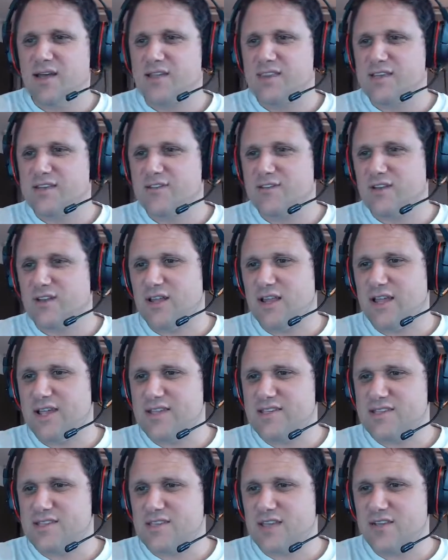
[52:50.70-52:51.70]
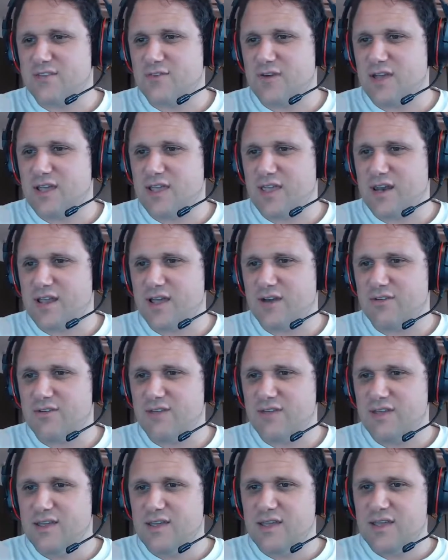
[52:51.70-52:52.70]
Thanks for the likes. Thanks for hanging
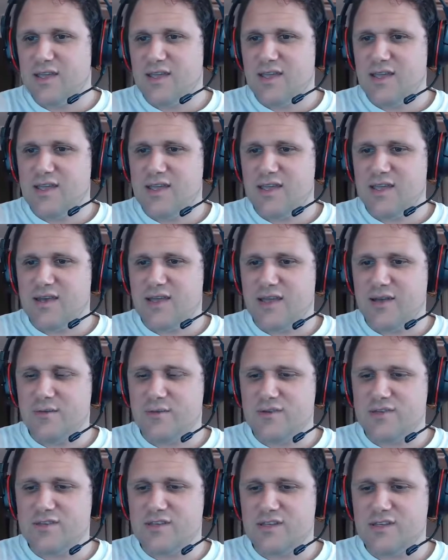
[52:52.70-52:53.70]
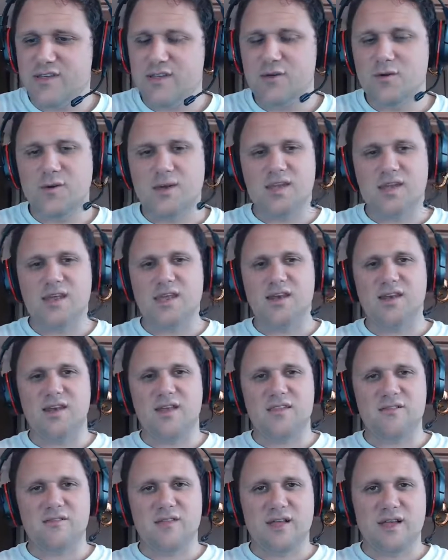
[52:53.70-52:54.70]
out, and I will see you in
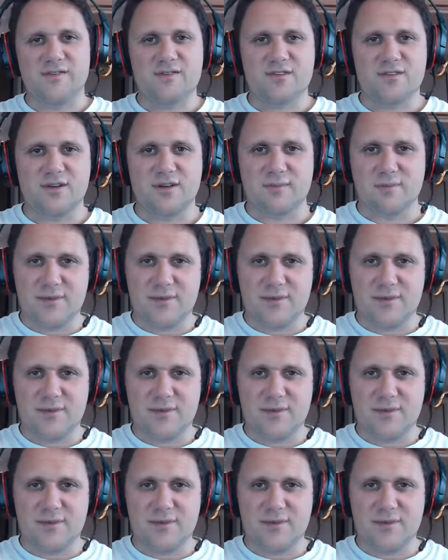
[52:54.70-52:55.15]
another live stream.